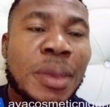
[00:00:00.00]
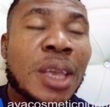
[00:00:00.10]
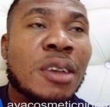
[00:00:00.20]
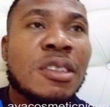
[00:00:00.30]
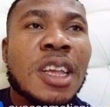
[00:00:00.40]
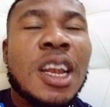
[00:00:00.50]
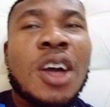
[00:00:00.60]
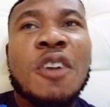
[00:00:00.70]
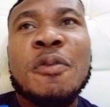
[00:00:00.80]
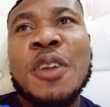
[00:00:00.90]
because a
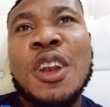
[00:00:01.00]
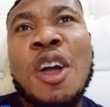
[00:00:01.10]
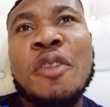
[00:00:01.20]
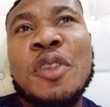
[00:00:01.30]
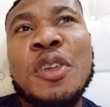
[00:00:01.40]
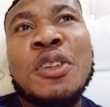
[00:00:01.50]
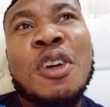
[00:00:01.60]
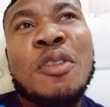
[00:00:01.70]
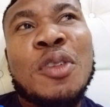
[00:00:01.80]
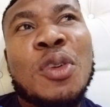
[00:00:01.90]
lot of you
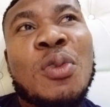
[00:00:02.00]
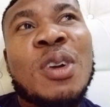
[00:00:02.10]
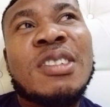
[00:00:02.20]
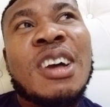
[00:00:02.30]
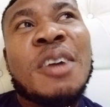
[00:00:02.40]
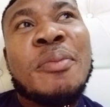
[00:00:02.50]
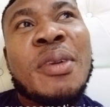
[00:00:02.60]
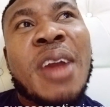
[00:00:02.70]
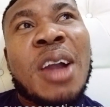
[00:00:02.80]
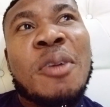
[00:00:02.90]
don't even know what
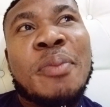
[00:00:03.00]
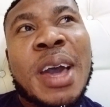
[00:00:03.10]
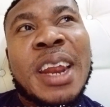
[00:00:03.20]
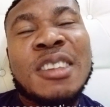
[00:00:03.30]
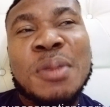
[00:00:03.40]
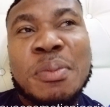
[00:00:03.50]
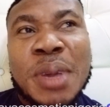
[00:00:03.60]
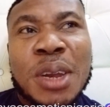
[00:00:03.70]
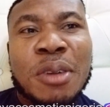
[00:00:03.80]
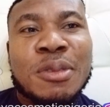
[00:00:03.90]
miracle powder is being
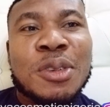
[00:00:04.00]
made of.